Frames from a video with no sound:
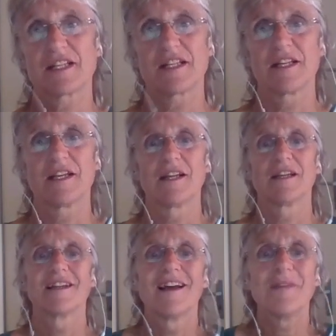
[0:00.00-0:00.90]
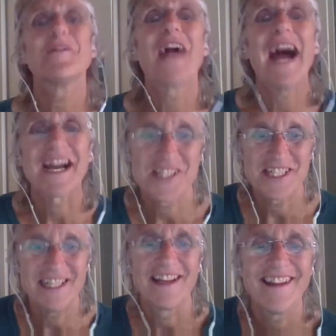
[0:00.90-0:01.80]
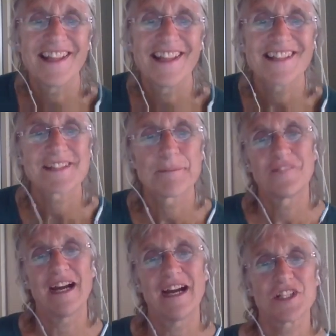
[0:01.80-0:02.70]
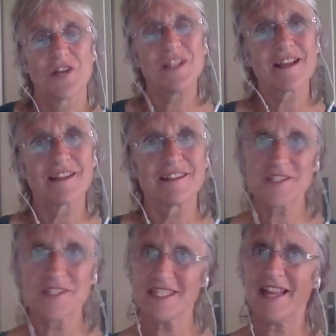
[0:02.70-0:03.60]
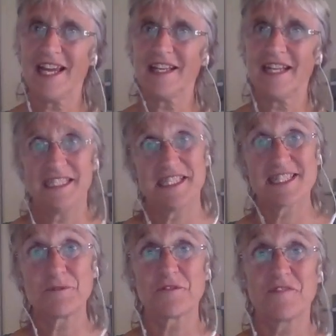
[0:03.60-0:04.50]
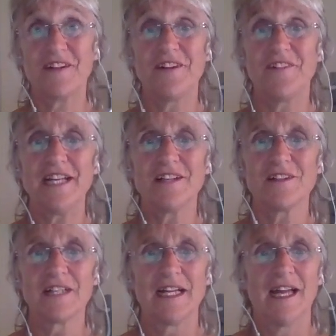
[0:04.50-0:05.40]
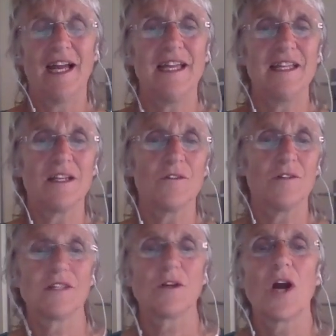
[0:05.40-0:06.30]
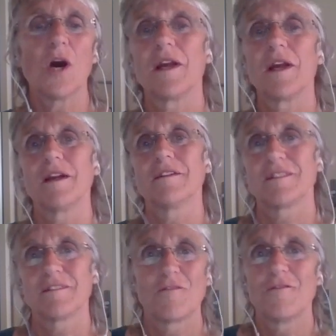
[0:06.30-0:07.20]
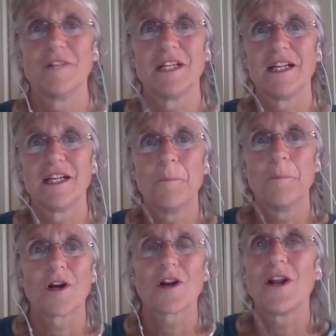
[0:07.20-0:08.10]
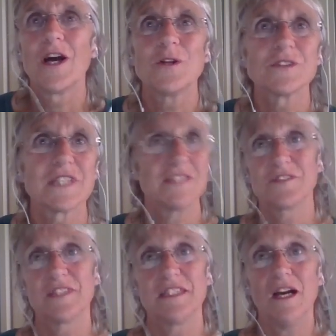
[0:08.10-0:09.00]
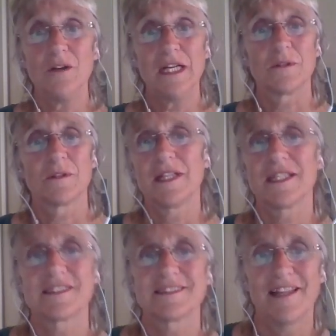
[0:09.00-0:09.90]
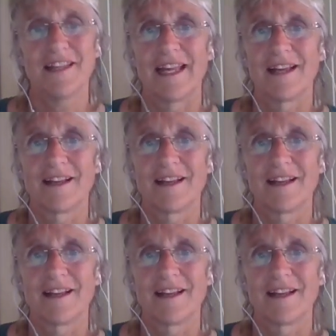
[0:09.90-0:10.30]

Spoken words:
A mirage, yeah, that's a mirage. So you see that, and it seems very real, and you're going more close, and you see, oh no, there's nothing,